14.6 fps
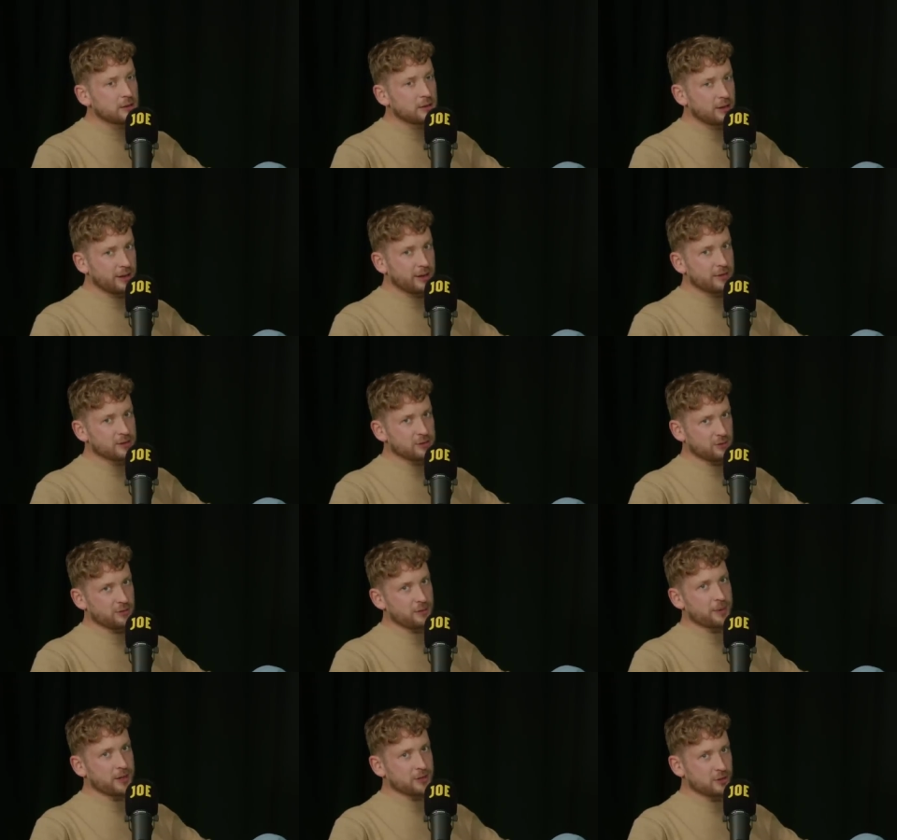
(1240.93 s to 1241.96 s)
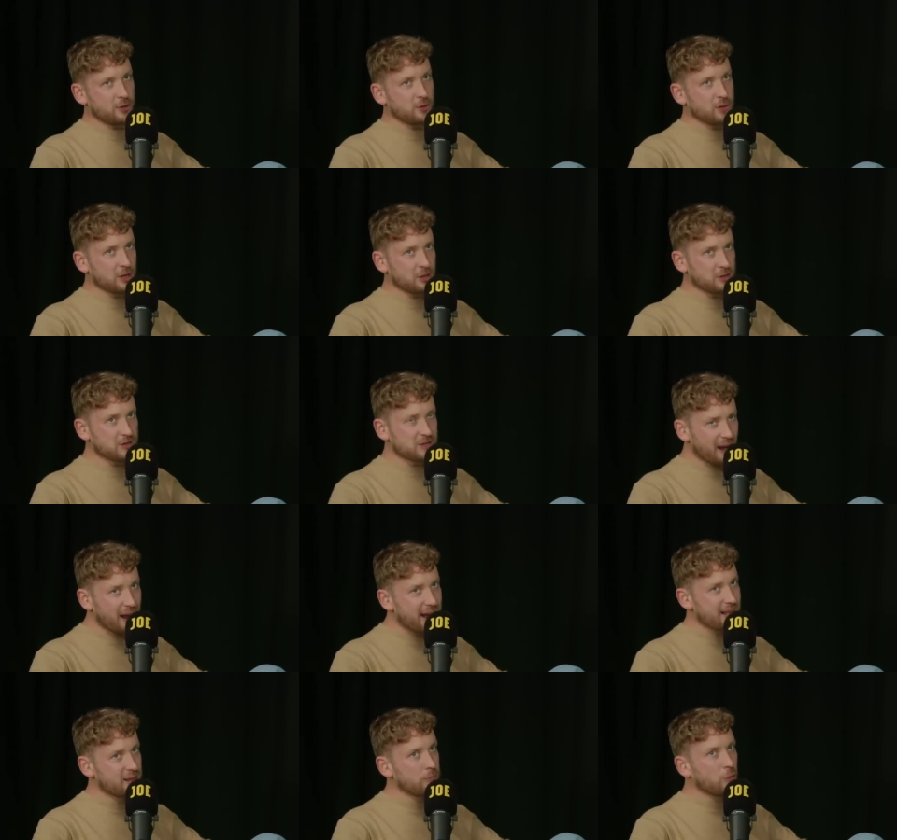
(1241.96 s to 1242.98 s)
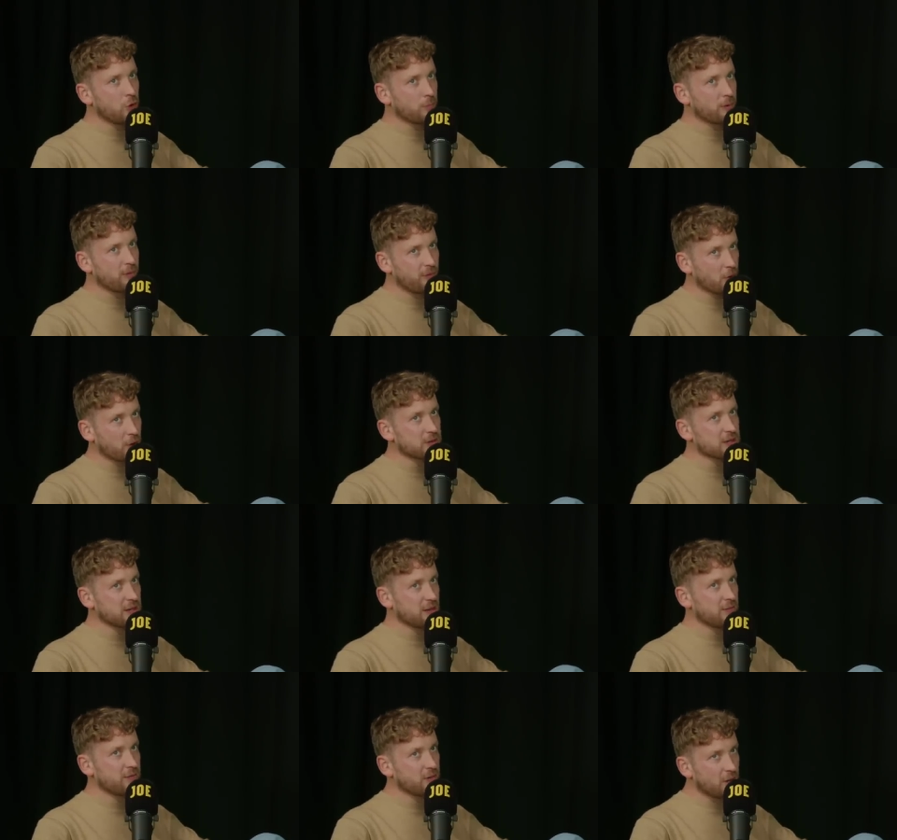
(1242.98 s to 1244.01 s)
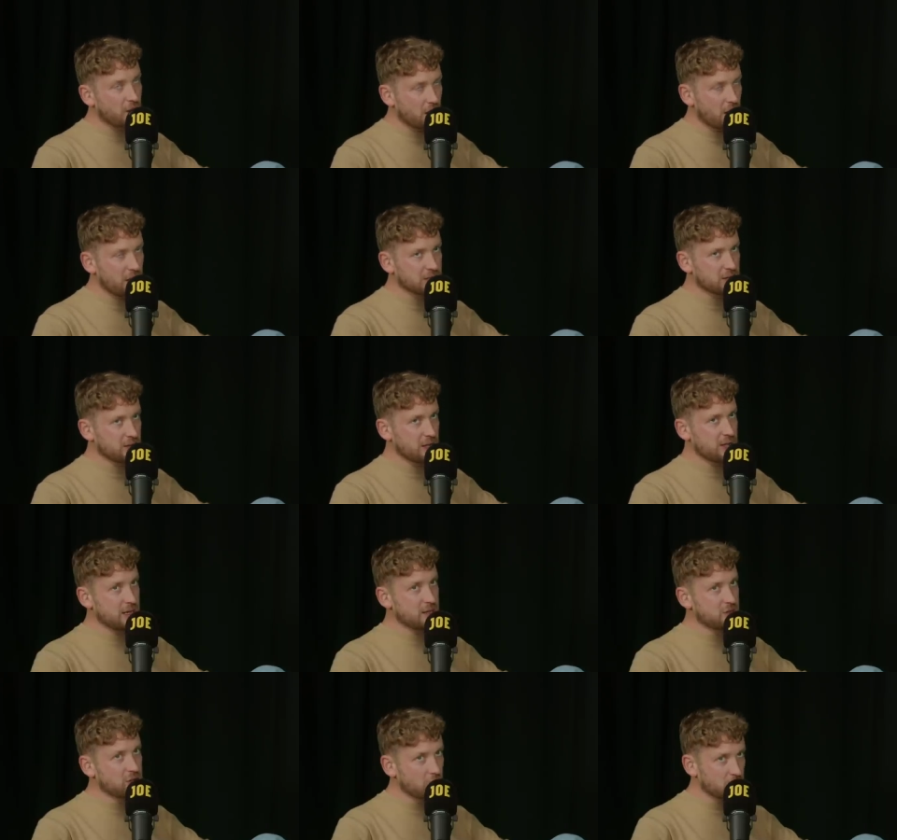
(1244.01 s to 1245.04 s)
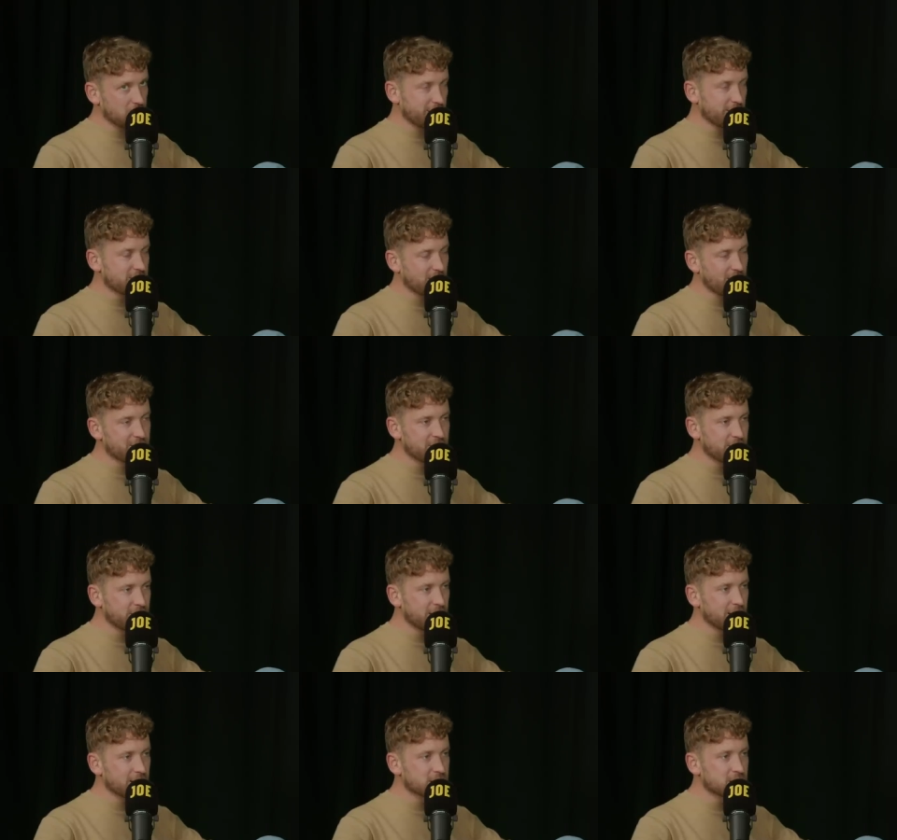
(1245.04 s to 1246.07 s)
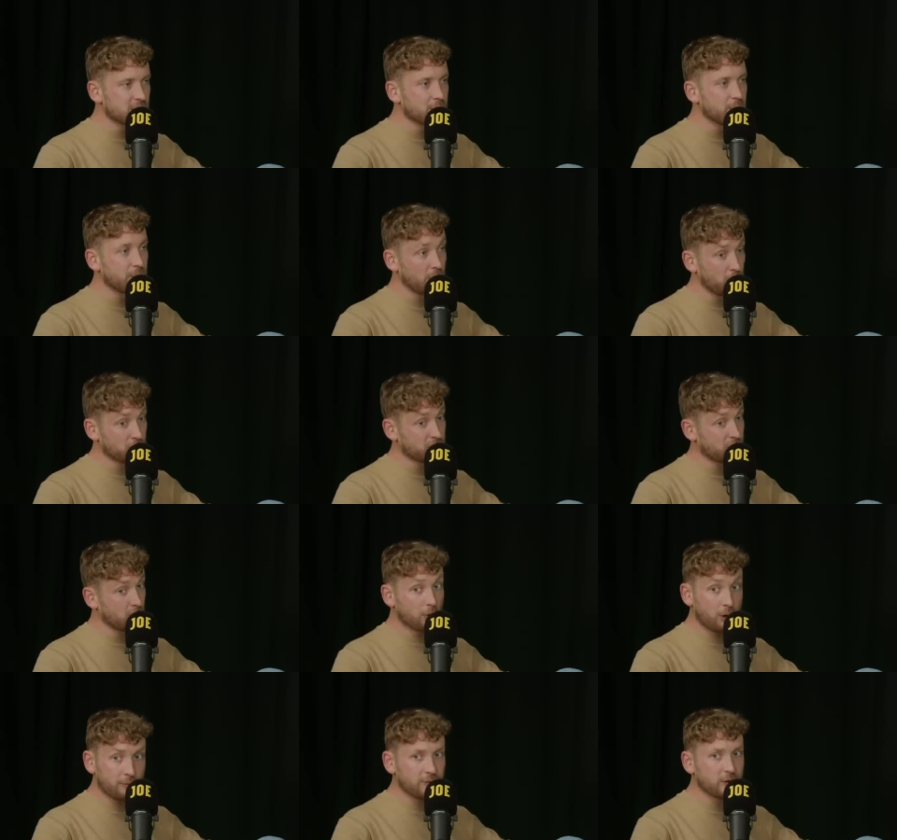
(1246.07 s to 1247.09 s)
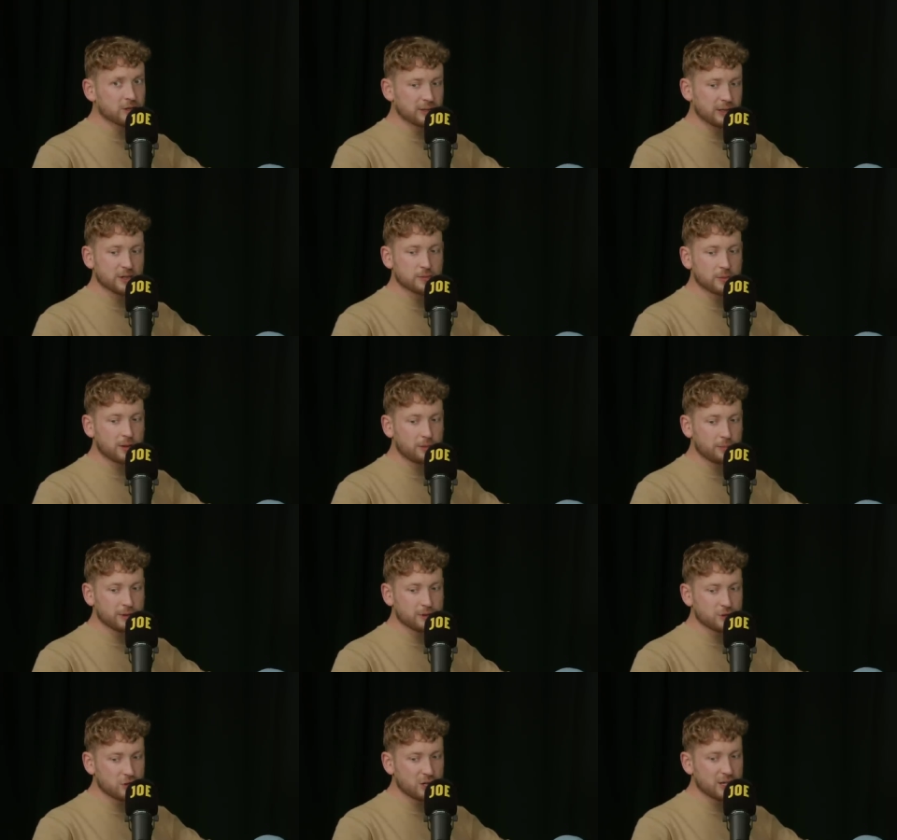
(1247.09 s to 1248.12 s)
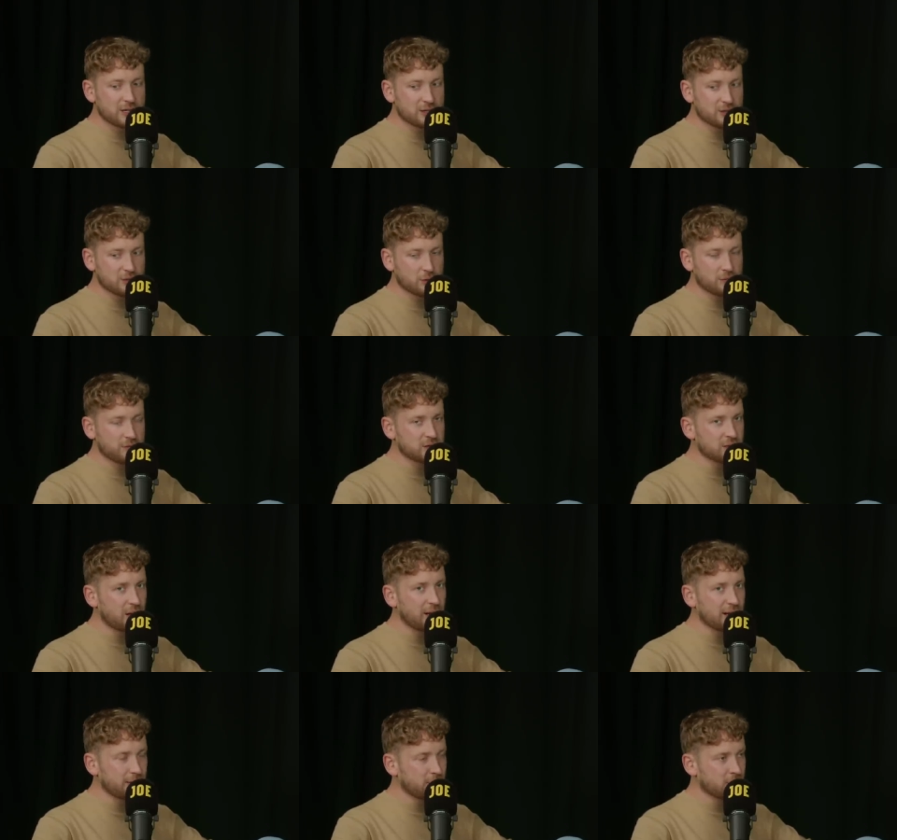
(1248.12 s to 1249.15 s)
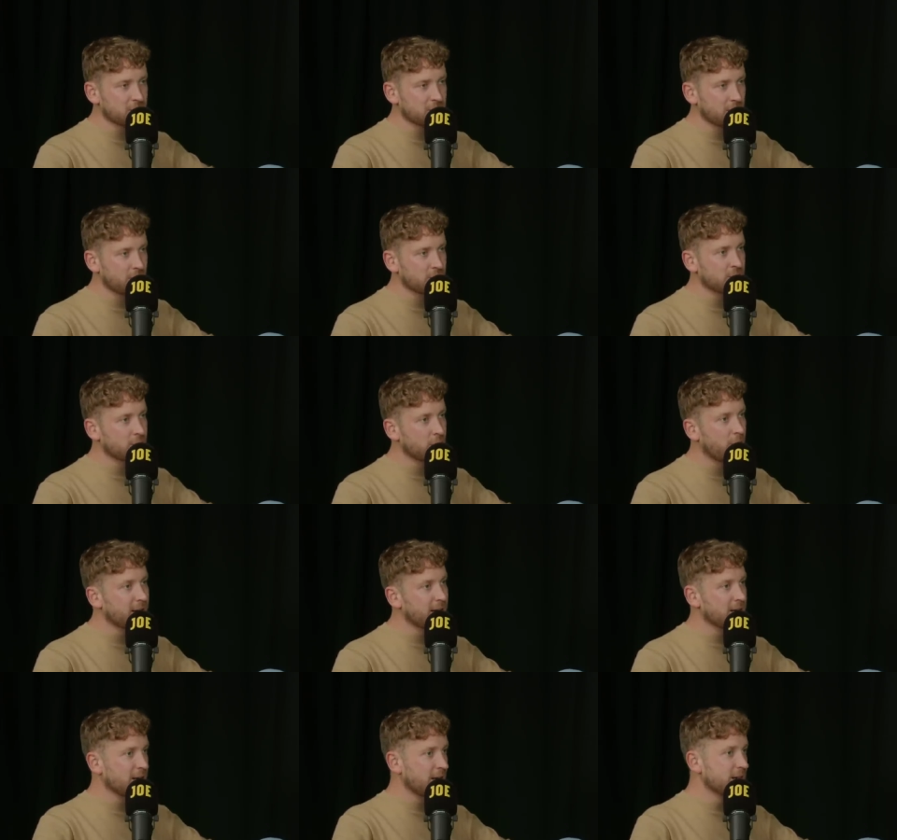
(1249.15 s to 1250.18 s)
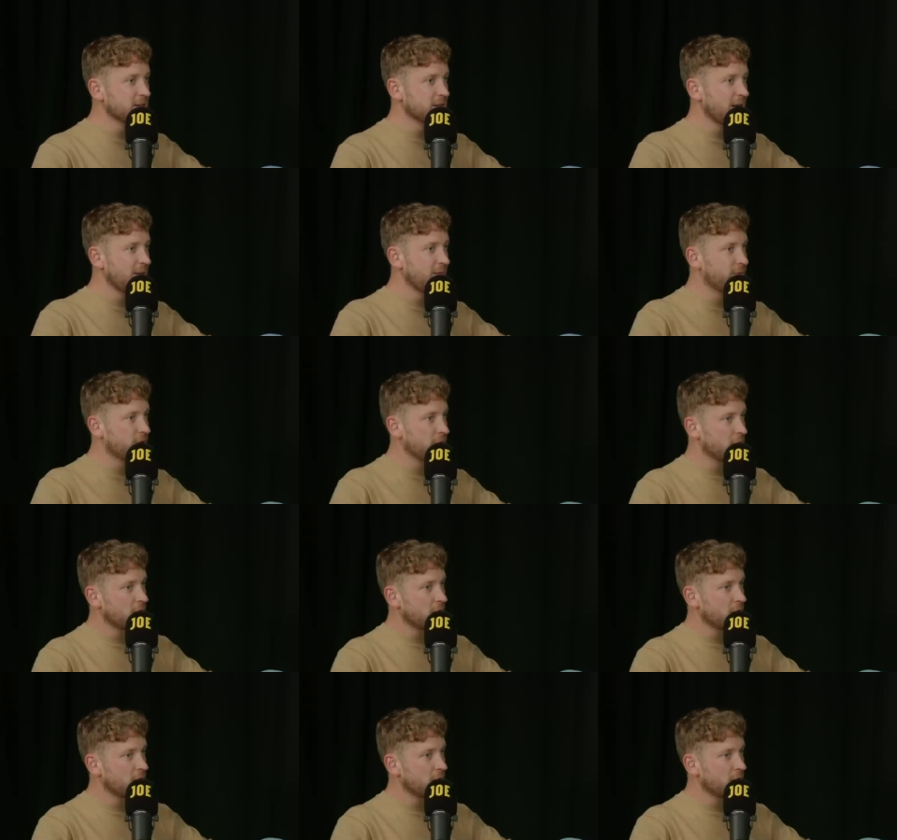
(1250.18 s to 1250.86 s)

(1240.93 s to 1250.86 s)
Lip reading: The sort of the person who can say the more provocative, nasty, socially conservative things. But also, obviously, as well, because she is the sort of the darling of the conservative right. And he had to have...